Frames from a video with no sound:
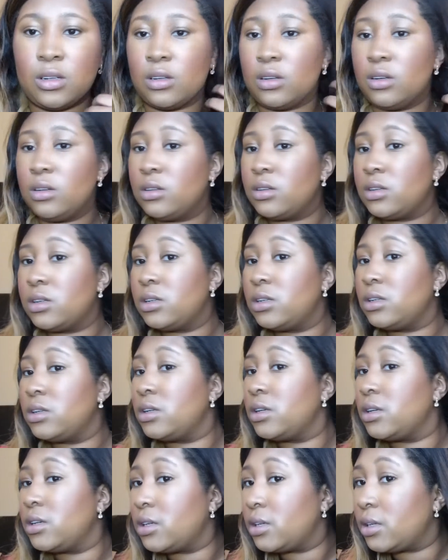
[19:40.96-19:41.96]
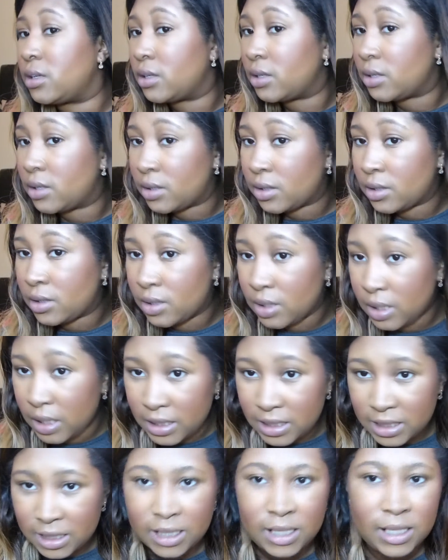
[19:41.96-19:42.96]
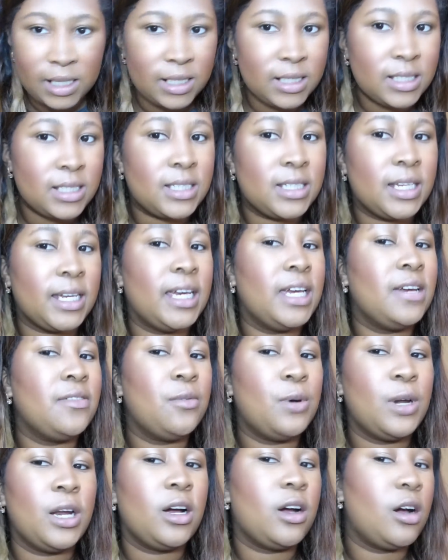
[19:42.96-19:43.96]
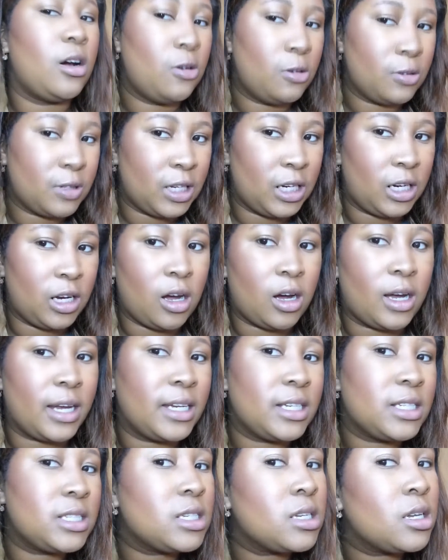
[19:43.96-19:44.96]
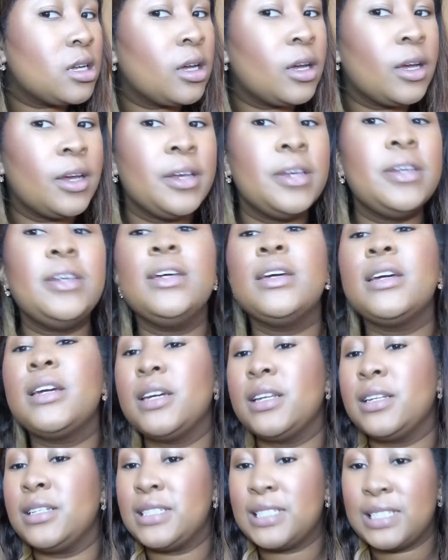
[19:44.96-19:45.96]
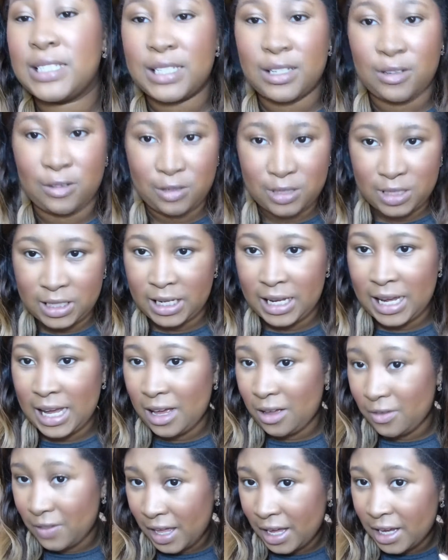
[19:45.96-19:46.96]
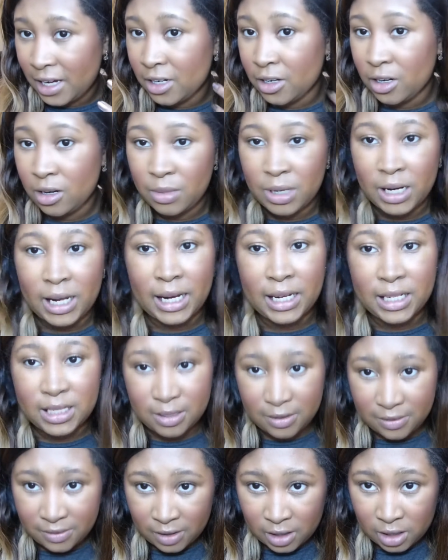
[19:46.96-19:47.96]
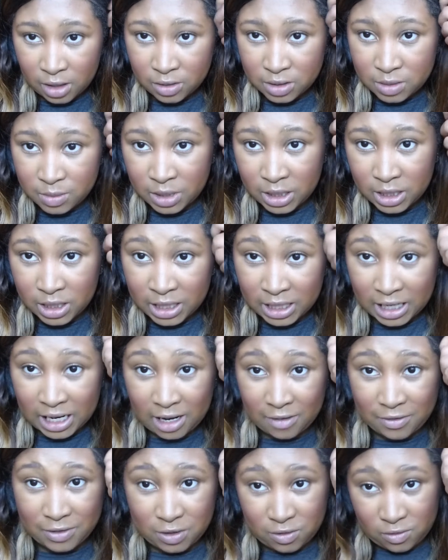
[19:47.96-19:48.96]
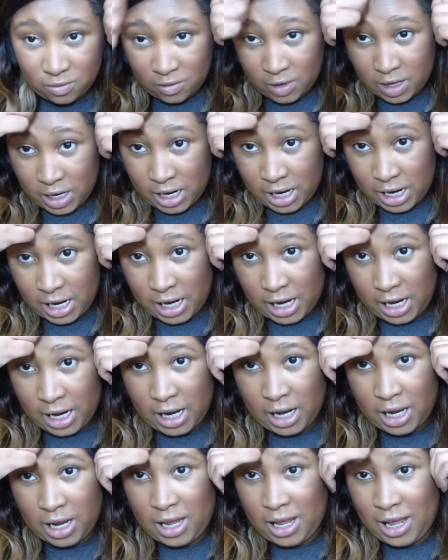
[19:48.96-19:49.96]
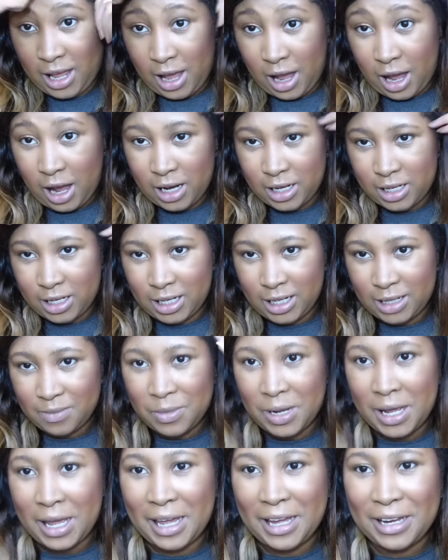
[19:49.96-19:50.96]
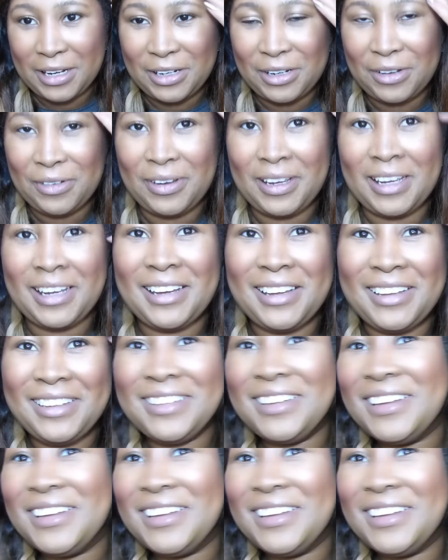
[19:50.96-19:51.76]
look. As you can see, even when I go with the light, you can still see how that illuminator follows me. You're going to have to really, I need my hair doing.